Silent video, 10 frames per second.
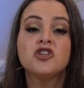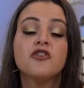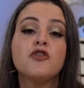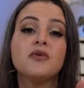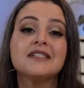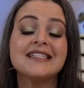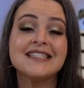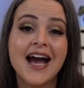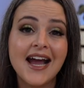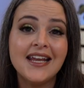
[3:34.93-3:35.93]
So if you were
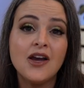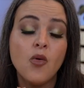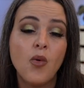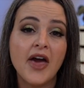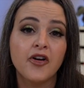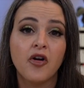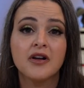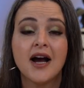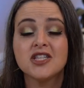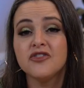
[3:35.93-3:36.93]
deciding whether
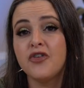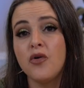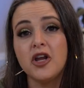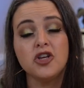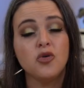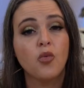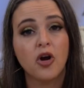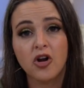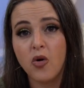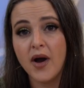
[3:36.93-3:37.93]
or not to vote and you
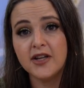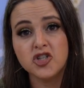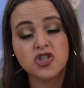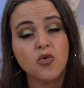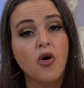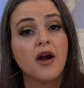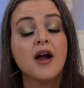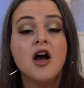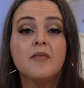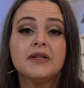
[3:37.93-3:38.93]
weren't quite
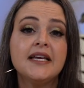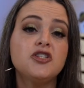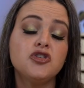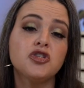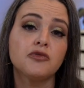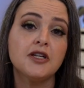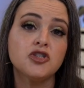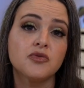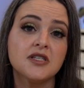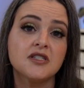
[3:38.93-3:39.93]
sure, please use the
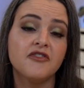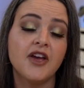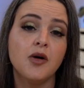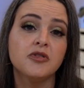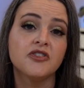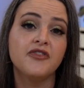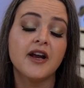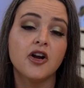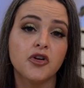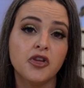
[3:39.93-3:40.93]
resources available to
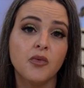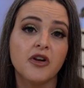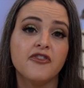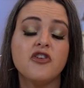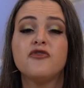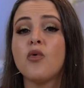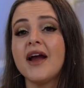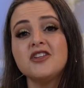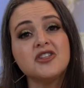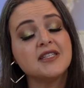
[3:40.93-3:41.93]
figure out who you want to vote for,
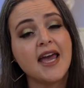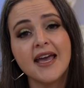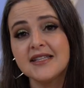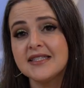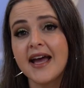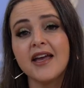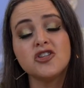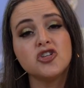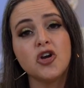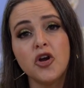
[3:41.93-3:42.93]
and just take a
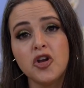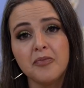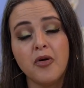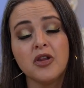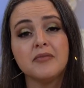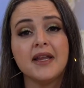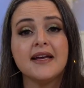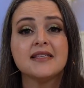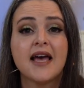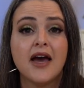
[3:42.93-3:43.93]
second to go to your polling
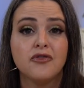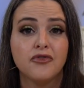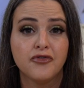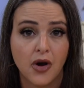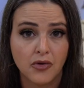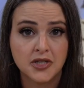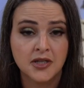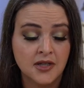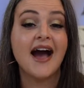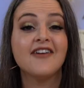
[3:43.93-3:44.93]
place and vote.
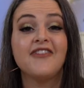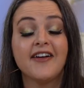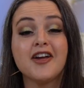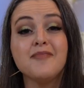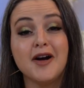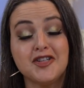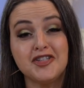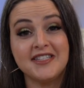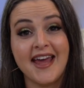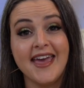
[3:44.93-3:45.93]
I very much
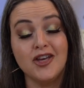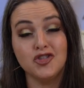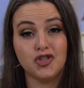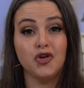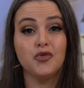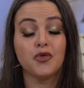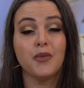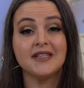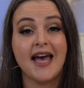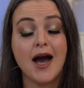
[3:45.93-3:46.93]
stay in tune with
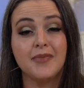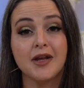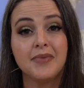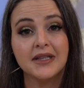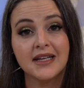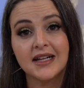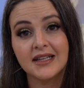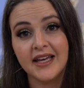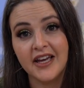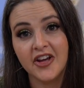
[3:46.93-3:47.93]
what's happening
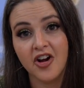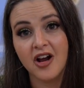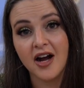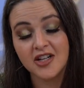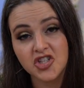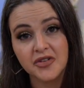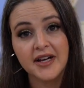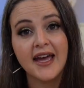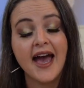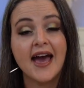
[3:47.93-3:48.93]
politically in our
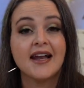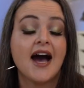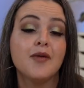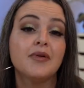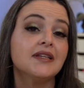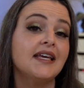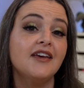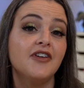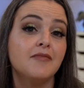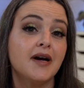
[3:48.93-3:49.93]
country, and I
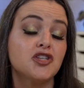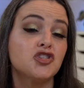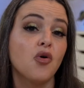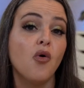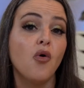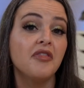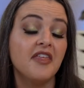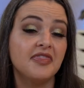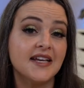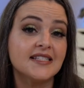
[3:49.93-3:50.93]
believe in my soul
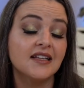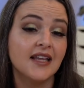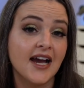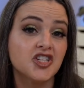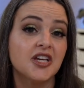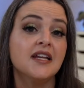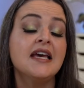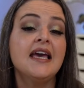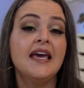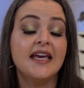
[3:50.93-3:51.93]
that this election
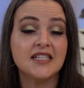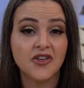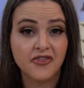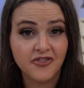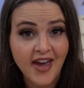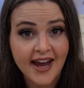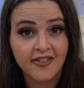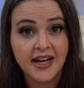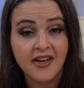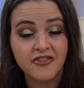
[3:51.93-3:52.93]
is
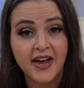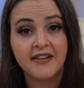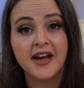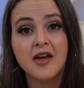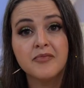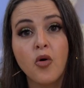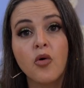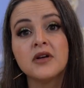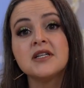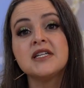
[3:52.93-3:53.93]
very, very
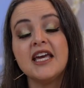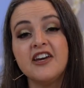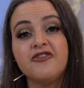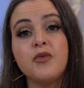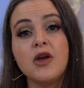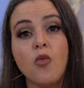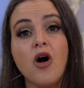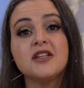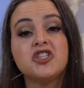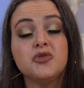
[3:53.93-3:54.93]
important if we
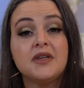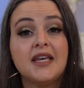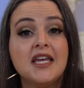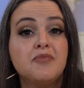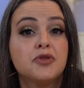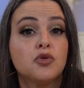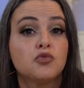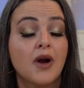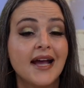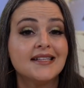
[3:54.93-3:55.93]
want to keep the
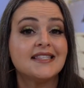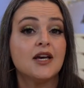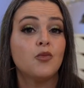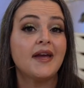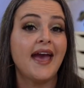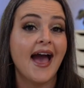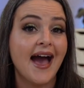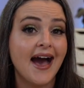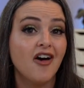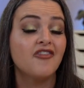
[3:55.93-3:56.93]
rights that we
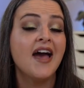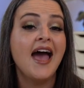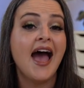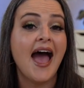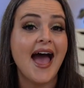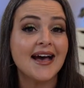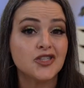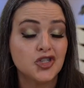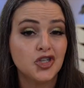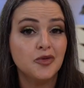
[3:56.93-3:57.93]
have
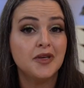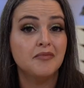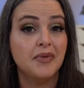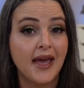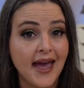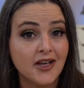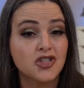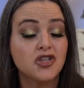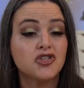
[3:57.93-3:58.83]
as human beings.